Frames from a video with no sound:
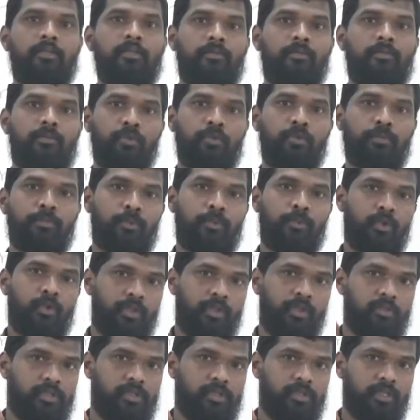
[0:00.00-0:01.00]
to
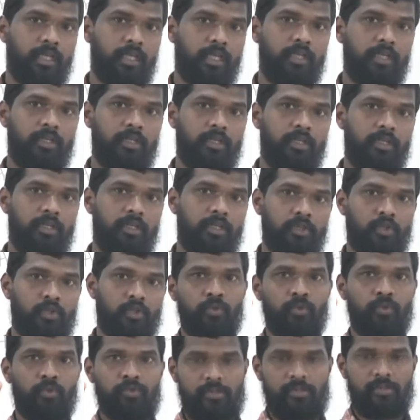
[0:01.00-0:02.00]
produce the
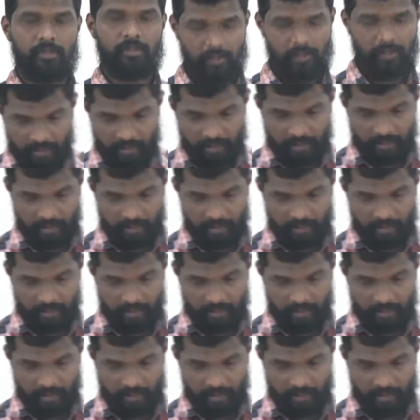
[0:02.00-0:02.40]
shoes in a